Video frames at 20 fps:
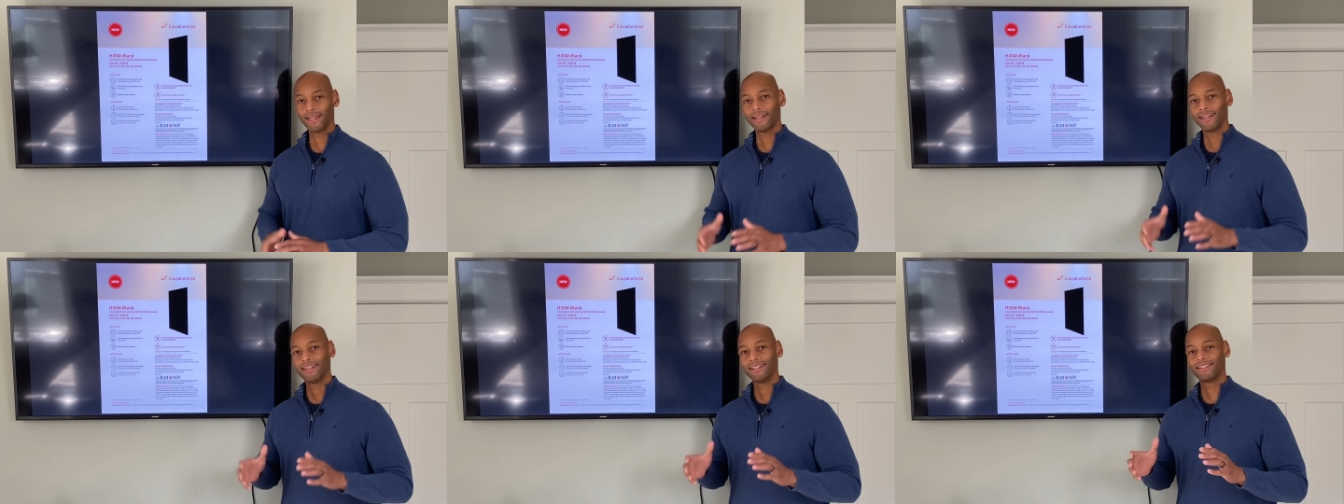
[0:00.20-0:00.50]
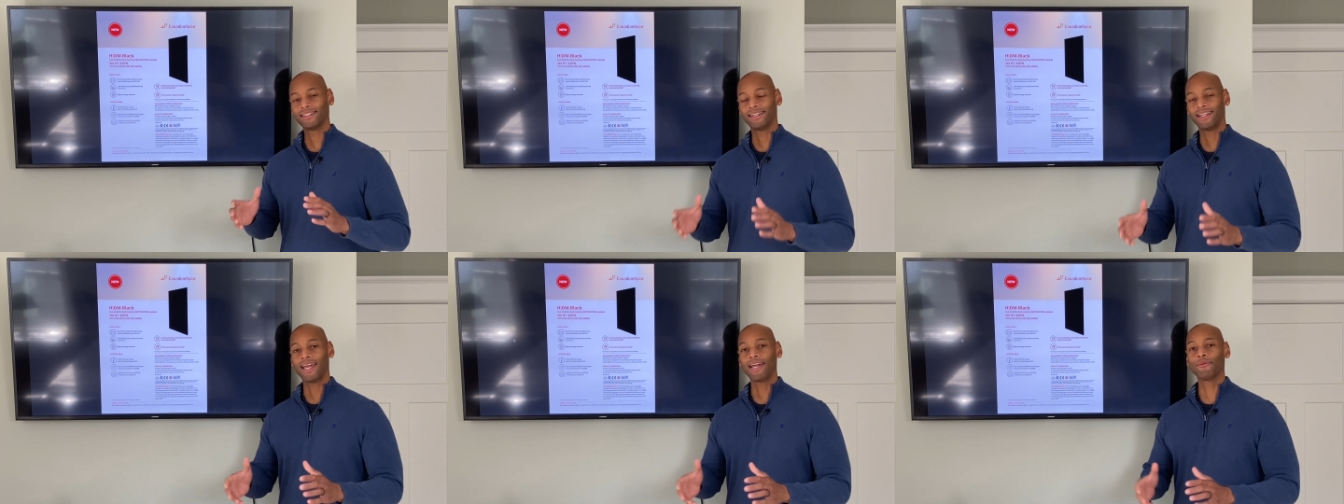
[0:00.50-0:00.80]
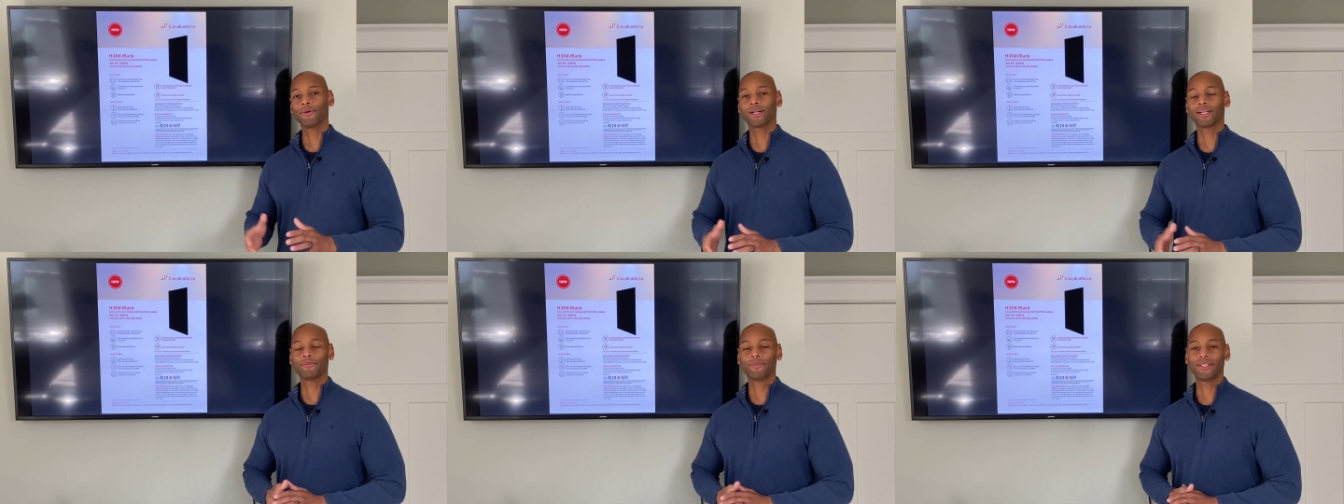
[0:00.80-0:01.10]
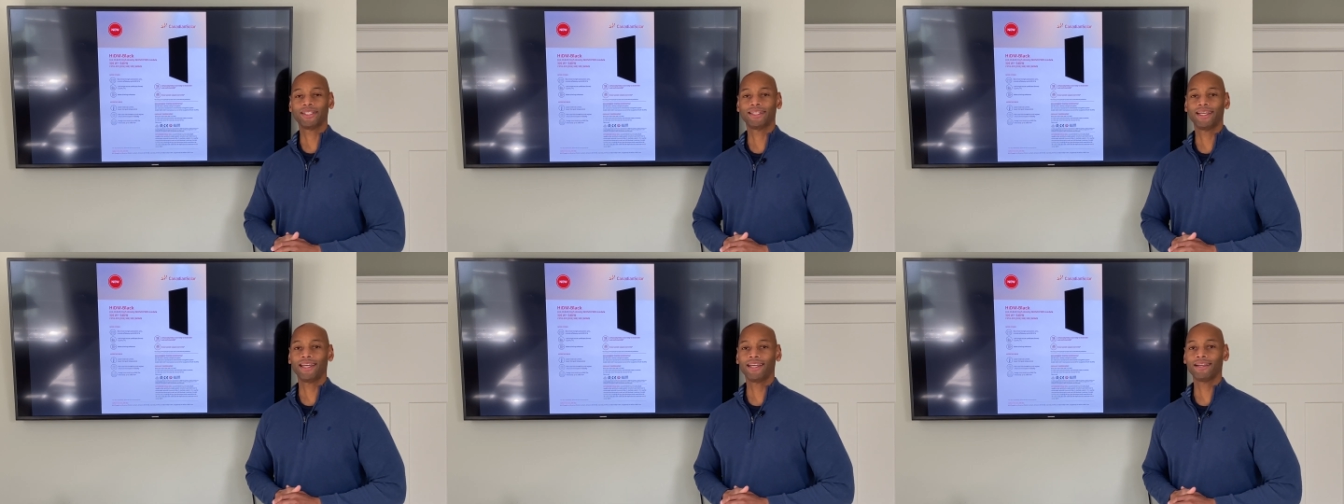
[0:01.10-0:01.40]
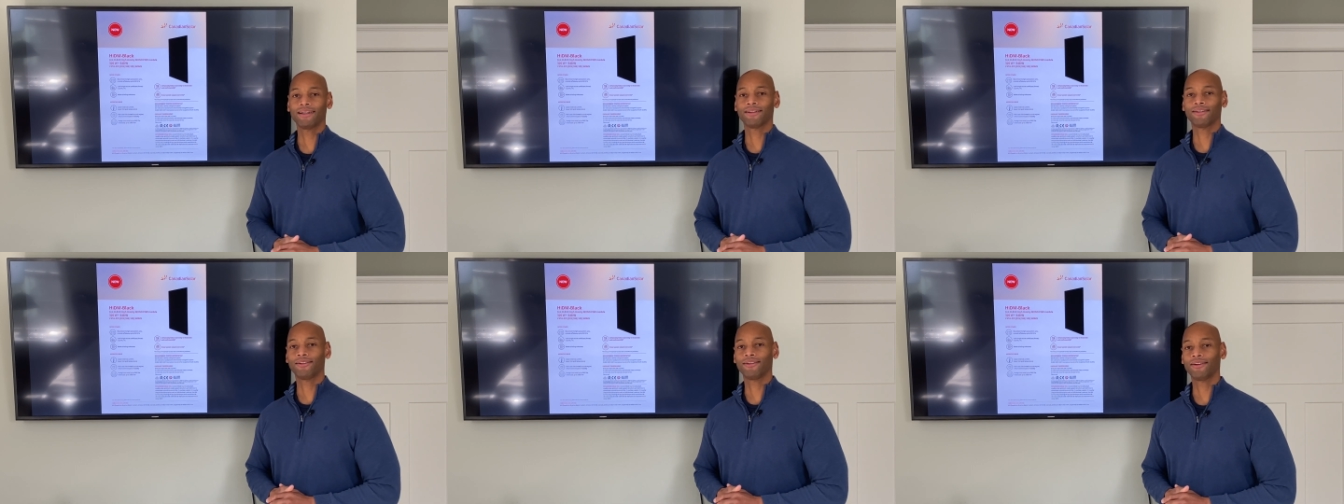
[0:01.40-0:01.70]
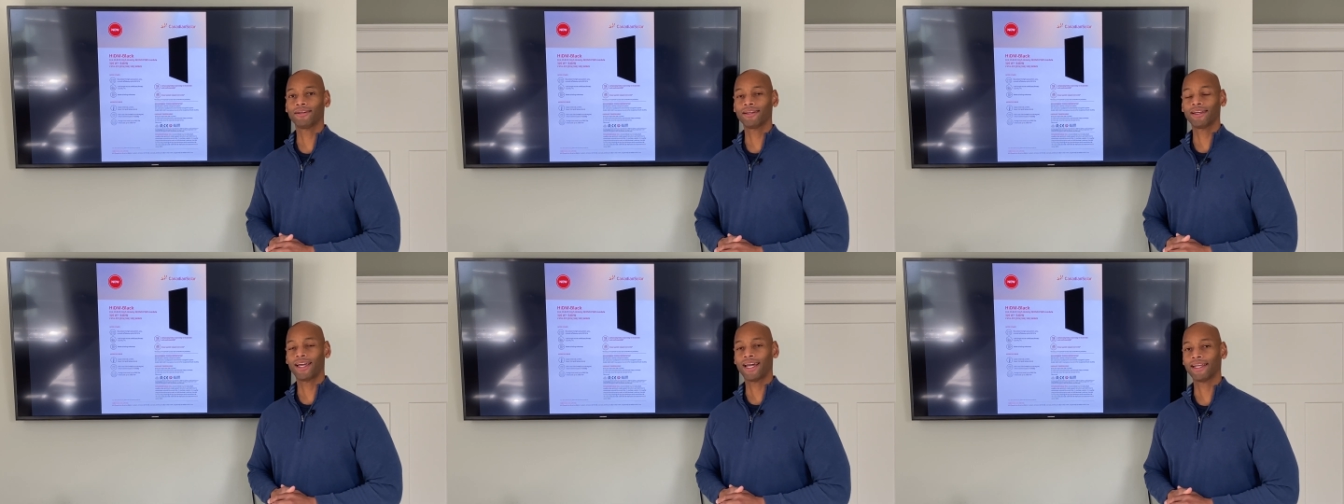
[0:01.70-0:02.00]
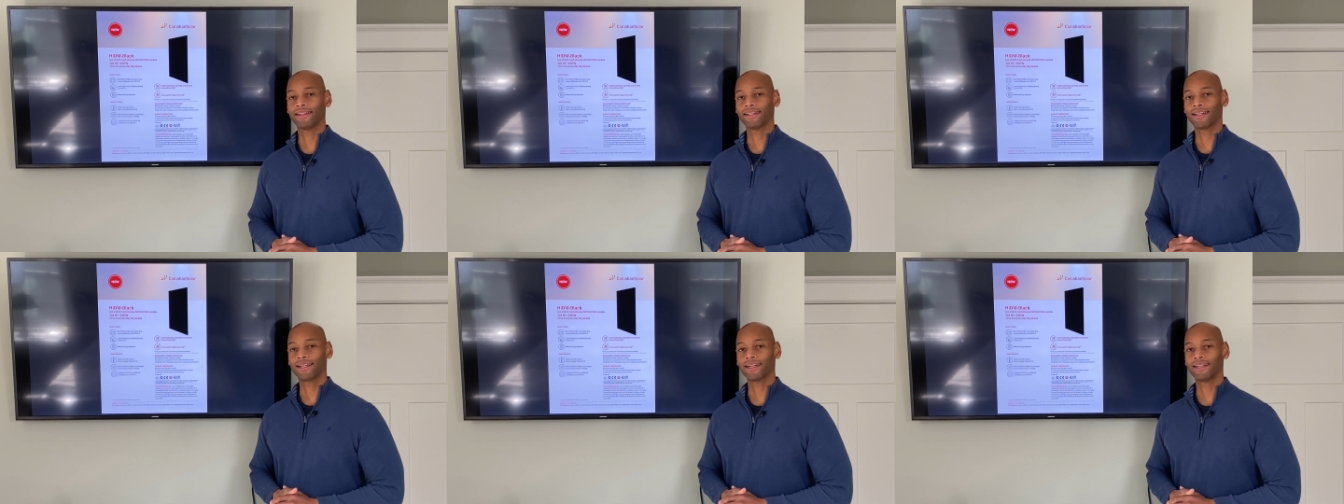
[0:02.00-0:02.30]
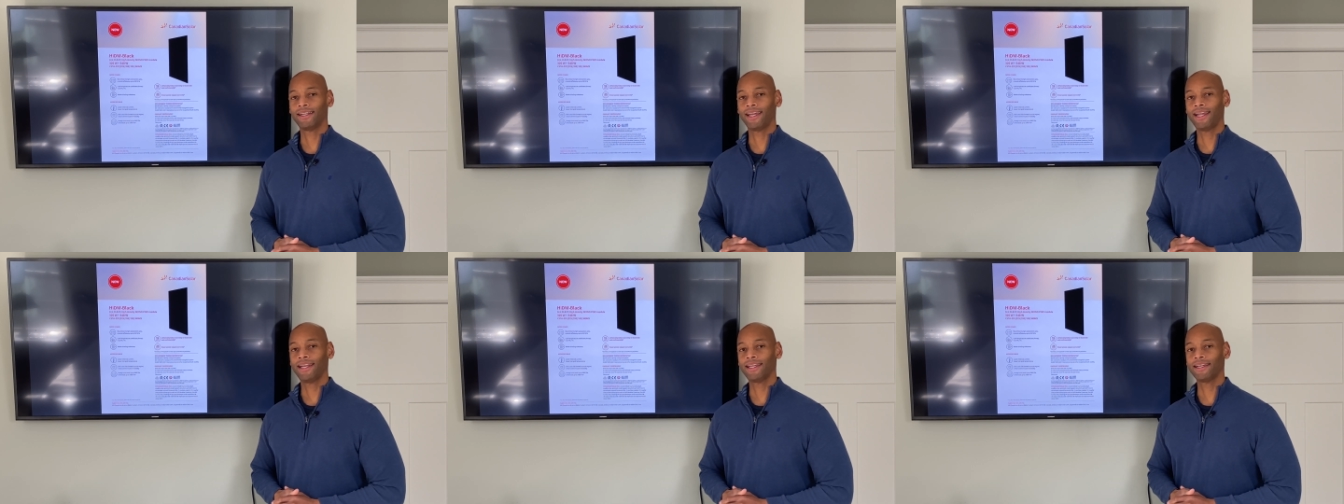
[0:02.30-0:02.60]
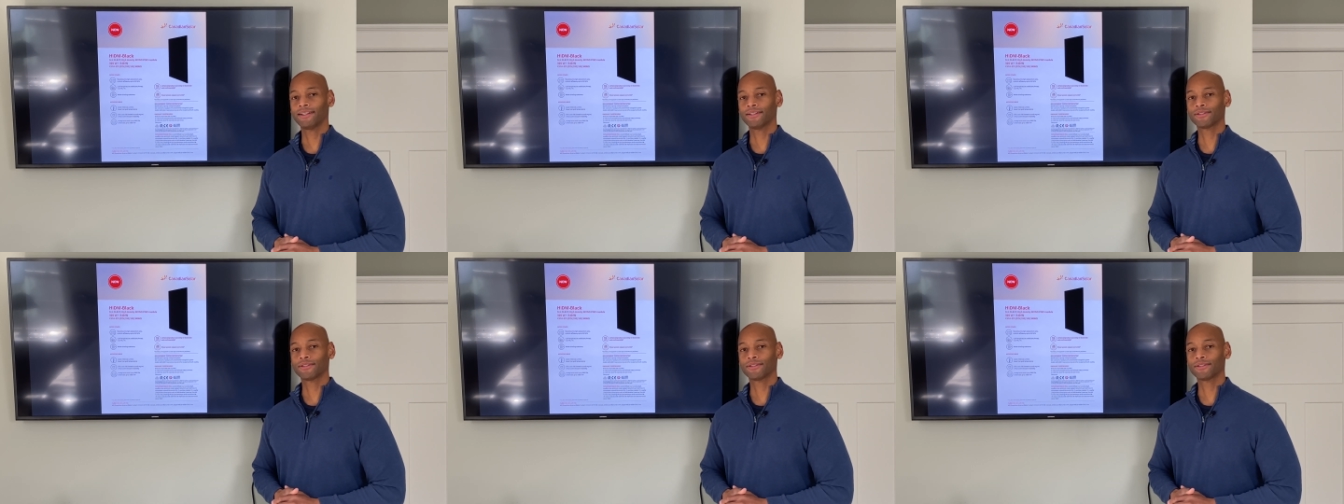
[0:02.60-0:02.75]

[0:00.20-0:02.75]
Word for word: Today we're going to be taking a look at the Canadian